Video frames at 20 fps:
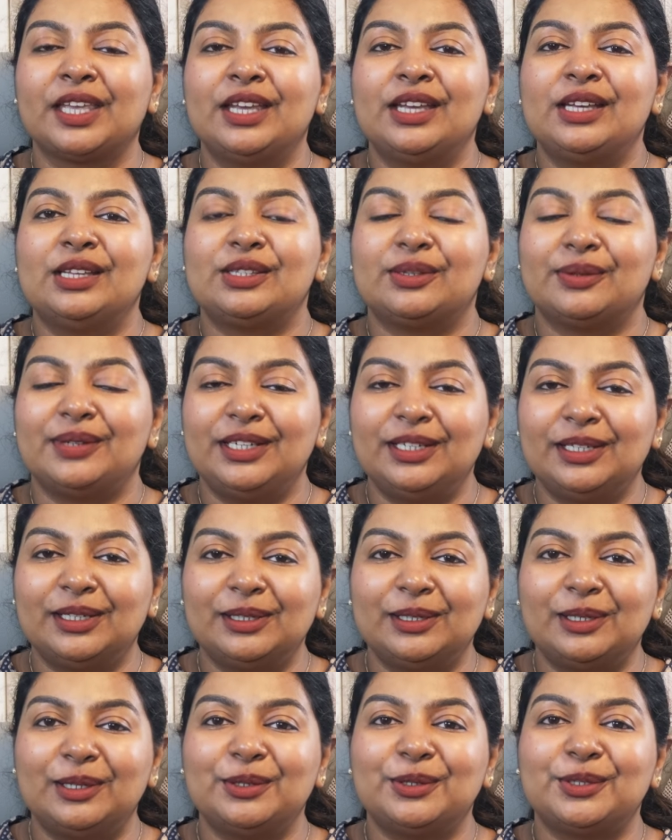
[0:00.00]
So in
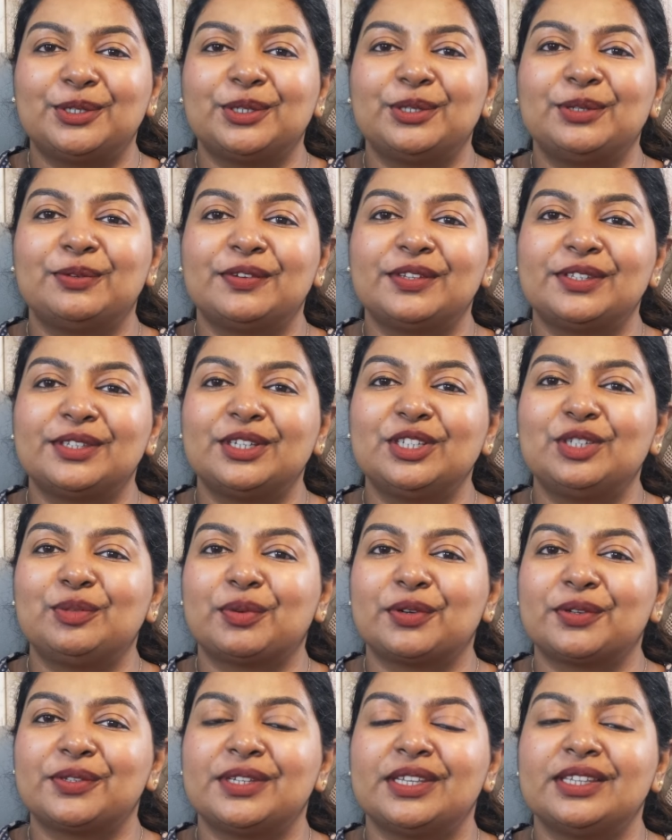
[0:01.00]
conclusion, the research
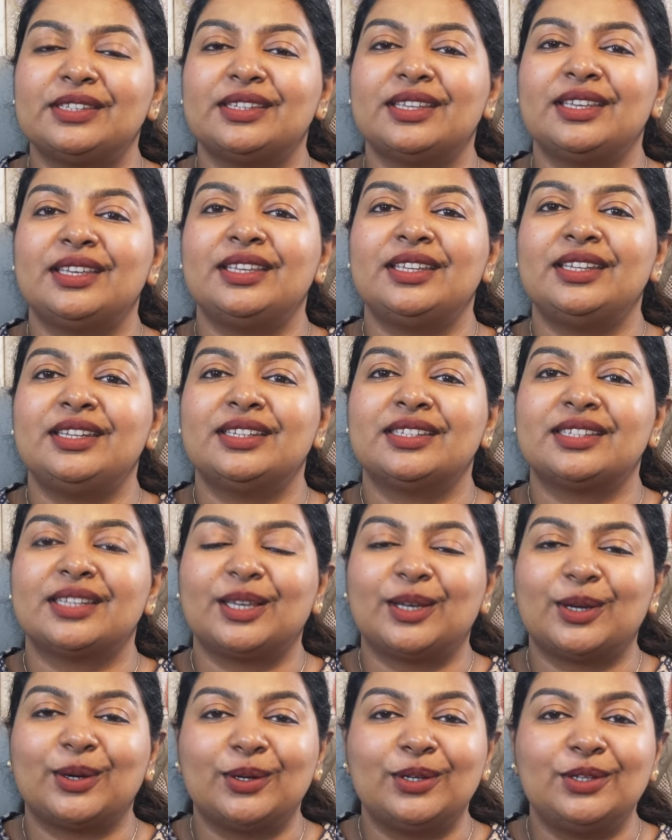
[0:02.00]
process in
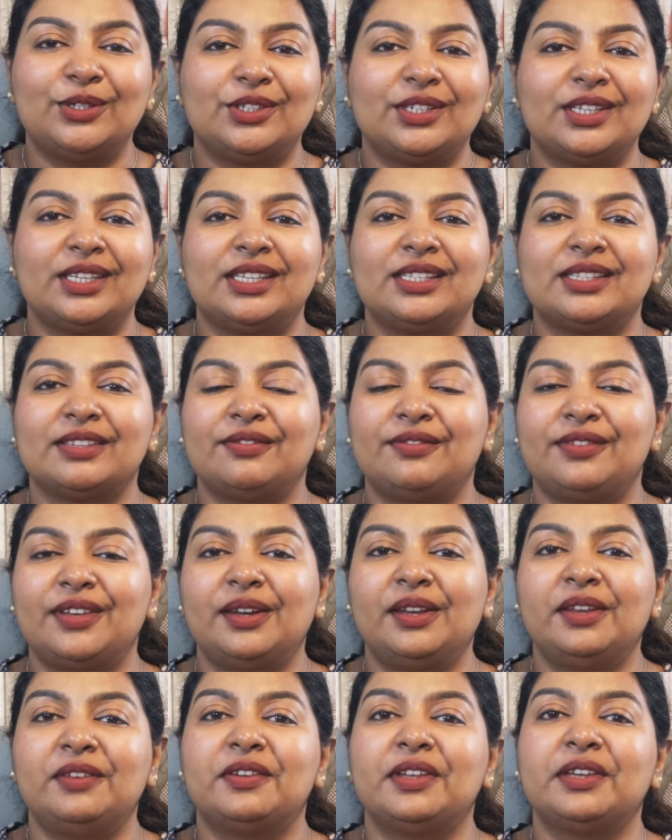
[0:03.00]
psychology is a
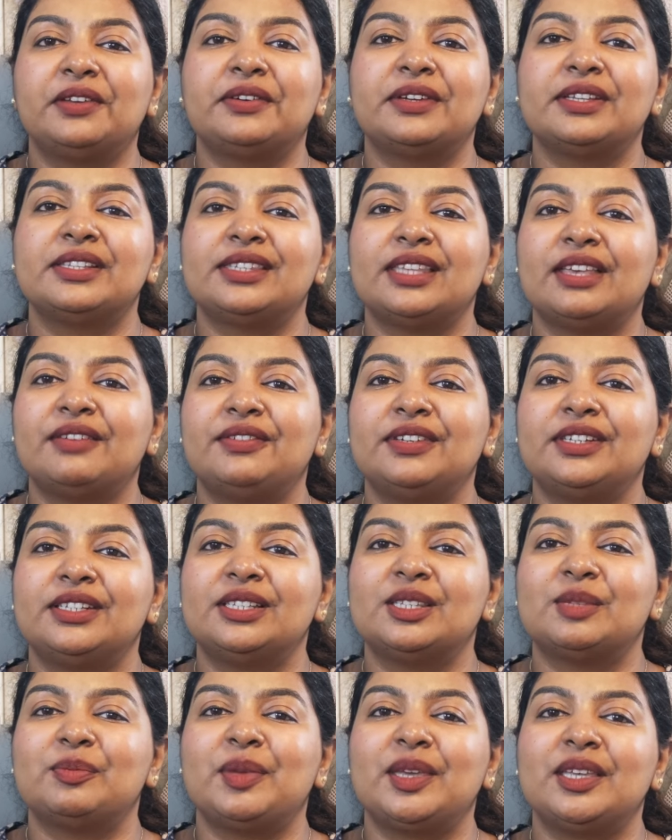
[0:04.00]
very rigorous
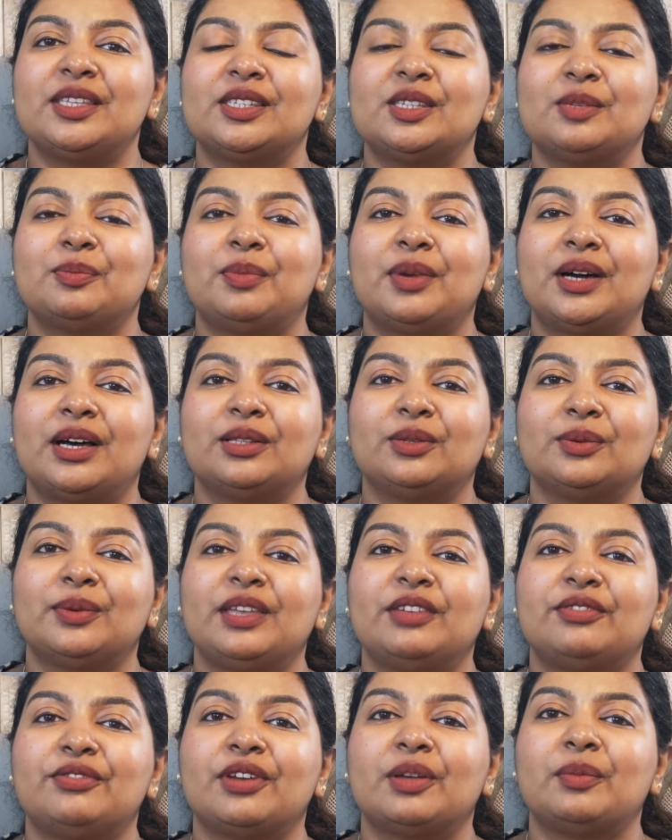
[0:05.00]
evidence-based
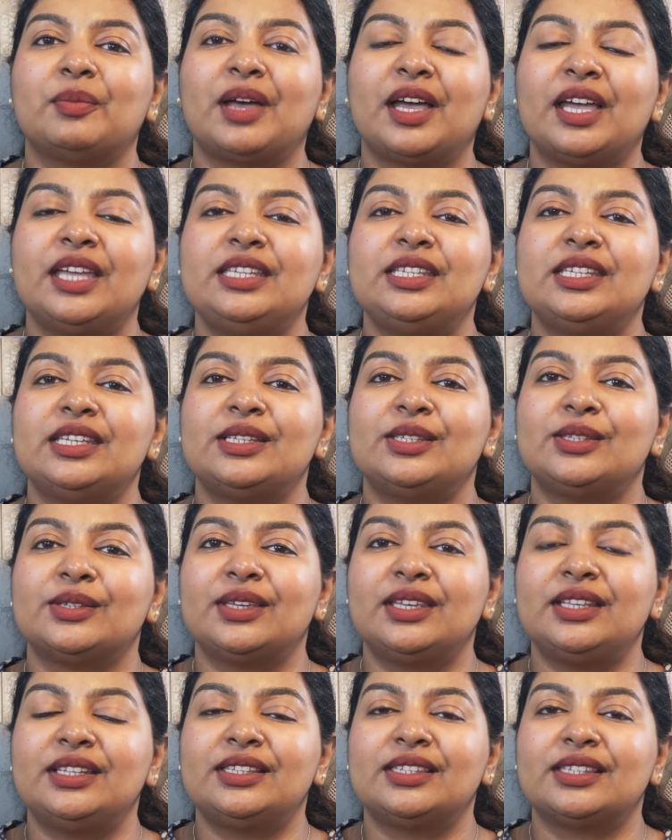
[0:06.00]
pathway from idea to
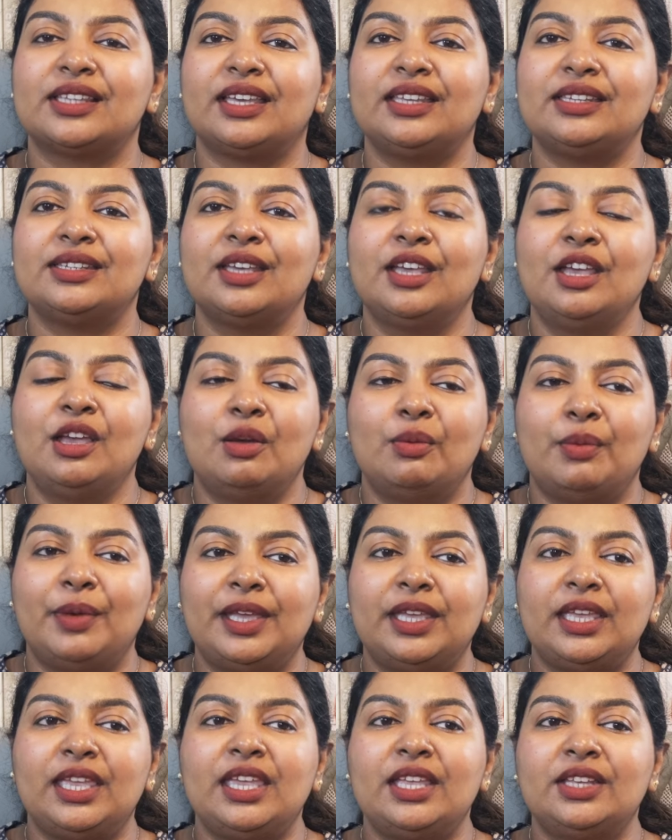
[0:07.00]
insight,
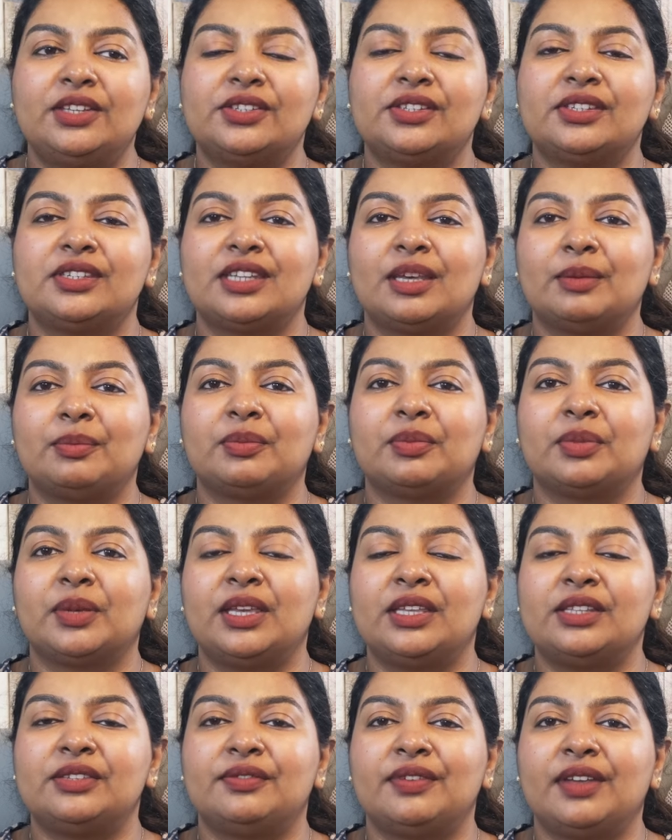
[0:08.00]
where each step
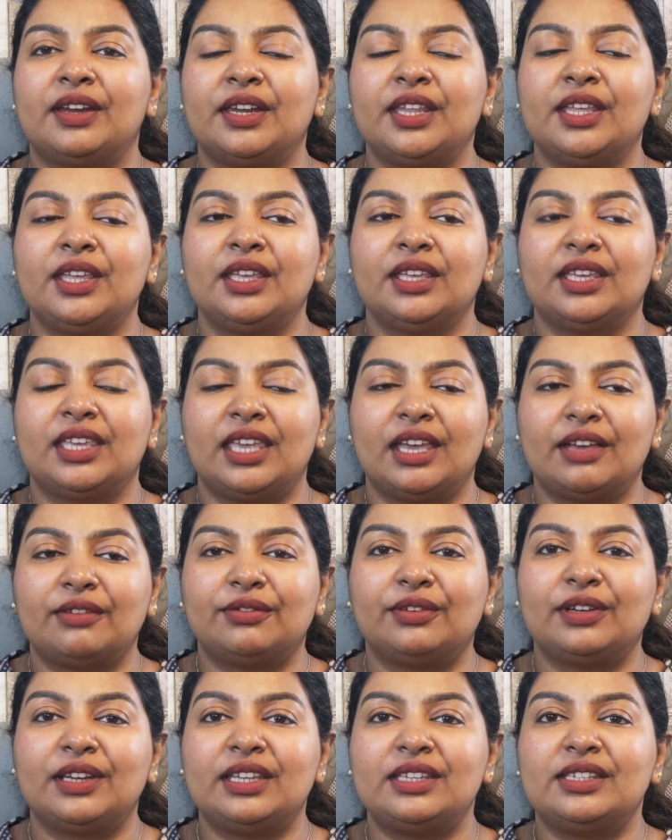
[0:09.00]
is very
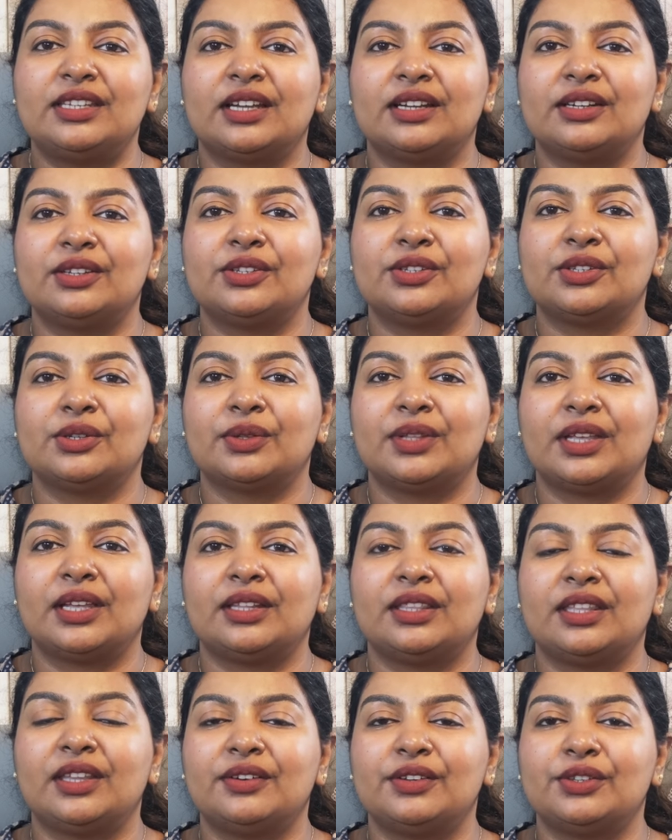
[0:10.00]
carefully done so
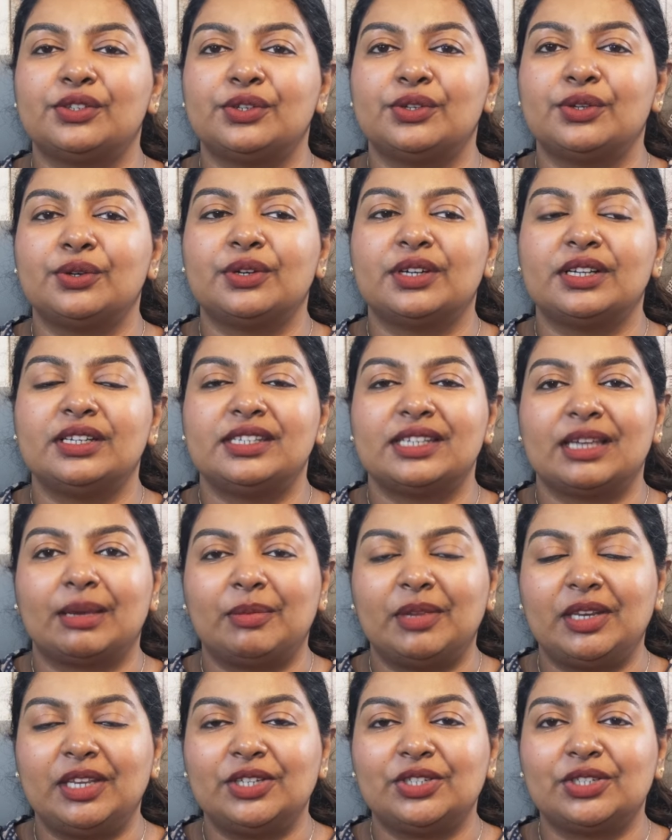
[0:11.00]
that there is no
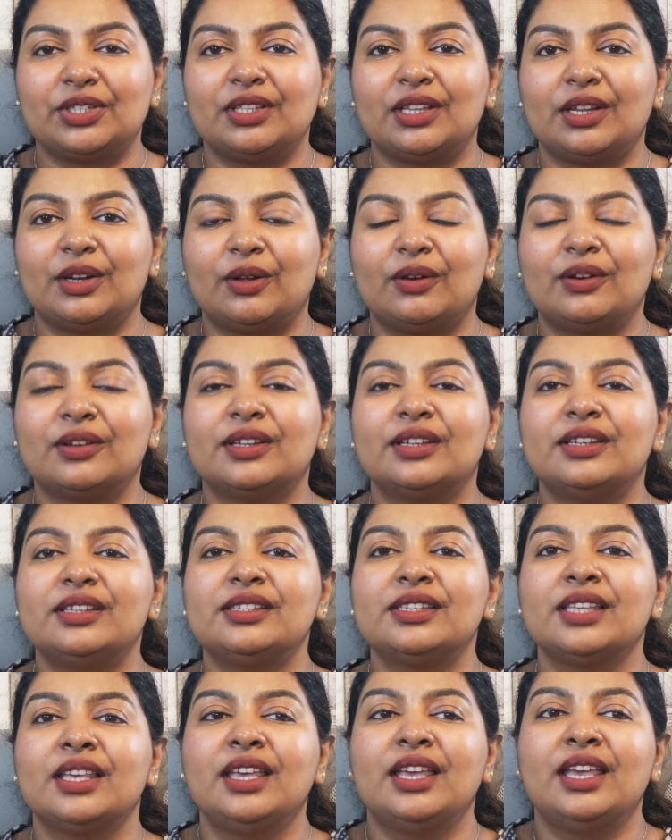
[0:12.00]
contamination that
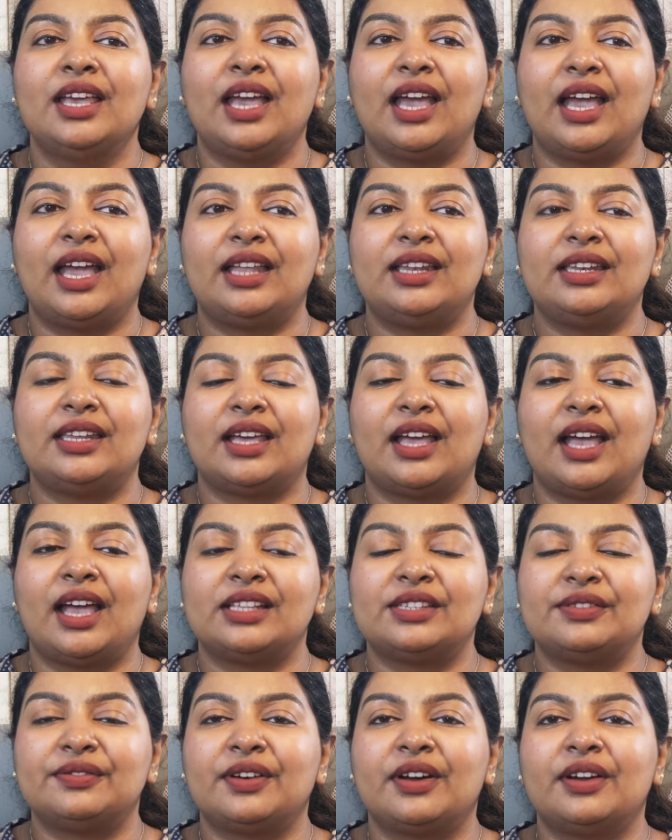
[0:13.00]
occurs, and
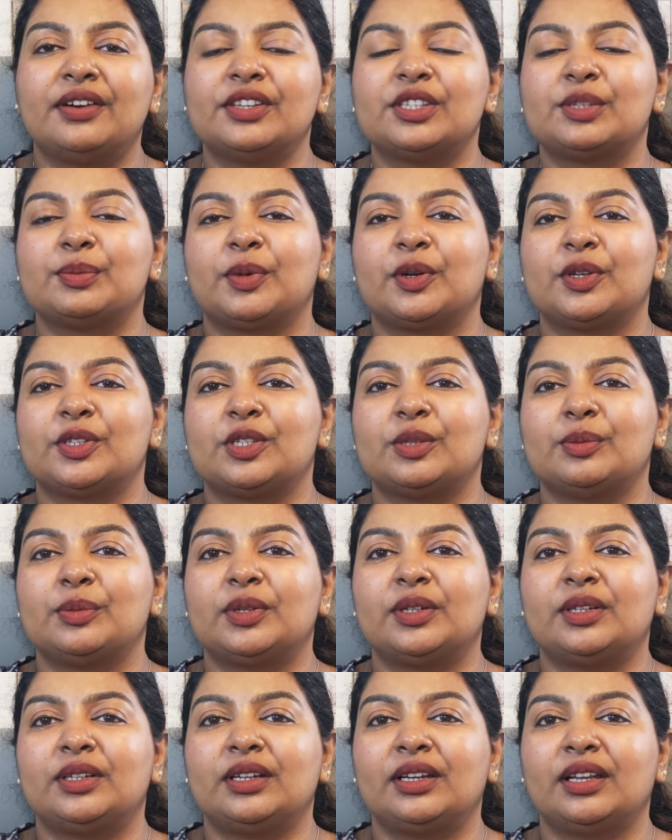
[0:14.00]
as far as
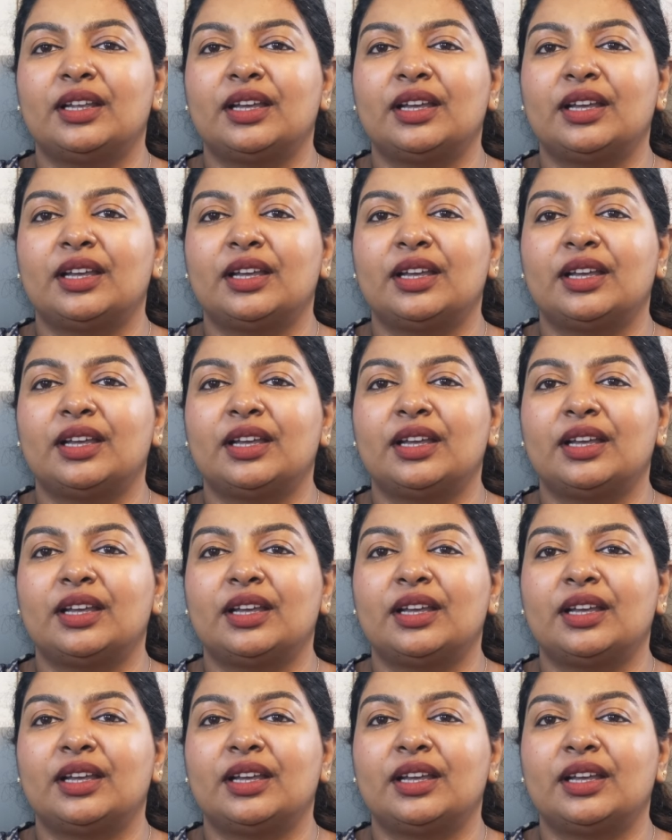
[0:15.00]
possible,